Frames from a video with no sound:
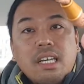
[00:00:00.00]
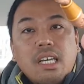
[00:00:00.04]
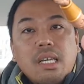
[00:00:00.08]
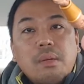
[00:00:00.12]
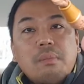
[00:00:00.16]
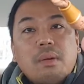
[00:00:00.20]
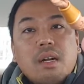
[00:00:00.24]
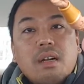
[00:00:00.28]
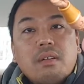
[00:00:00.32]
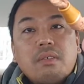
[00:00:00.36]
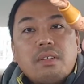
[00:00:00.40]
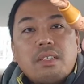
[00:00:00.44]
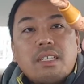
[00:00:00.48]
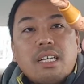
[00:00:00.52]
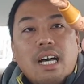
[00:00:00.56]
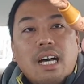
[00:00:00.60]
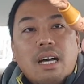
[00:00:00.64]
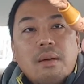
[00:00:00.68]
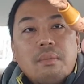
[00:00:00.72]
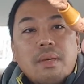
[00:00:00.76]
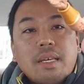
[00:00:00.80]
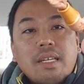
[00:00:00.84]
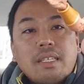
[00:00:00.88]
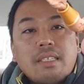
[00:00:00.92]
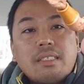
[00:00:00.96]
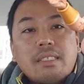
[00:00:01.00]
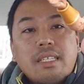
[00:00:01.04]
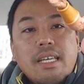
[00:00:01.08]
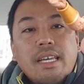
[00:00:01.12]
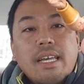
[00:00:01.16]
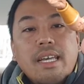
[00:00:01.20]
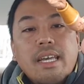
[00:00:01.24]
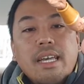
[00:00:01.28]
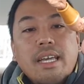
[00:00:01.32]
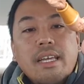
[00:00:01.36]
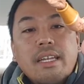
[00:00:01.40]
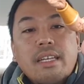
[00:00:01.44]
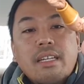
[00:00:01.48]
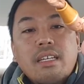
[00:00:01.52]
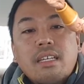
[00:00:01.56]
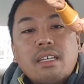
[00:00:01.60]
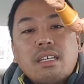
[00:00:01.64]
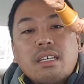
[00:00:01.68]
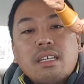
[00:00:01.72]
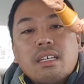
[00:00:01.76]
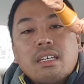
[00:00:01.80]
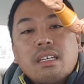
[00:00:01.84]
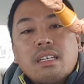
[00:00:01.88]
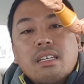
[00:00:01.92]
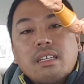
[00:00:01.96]
in Marvel Comics. And
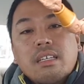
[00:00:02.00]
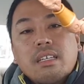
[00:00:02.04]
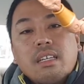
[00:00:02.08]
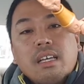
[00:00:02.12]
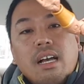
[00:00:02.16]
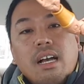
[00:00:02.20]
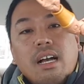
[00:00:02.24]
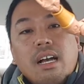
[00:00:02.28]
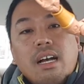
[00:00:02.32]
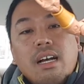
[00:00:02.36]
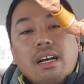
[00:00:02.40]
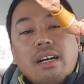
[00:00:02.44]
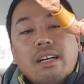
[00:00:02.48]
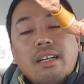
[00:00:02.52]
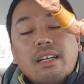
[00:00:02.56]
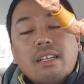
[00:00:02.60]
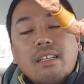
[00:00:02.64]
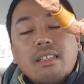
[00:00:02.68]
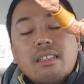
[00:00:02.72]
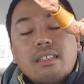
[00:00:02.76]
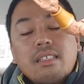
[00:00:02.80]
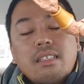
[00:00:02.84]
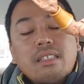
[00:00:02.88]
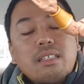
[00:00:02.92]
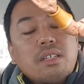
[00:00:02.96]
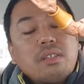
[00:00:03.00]
I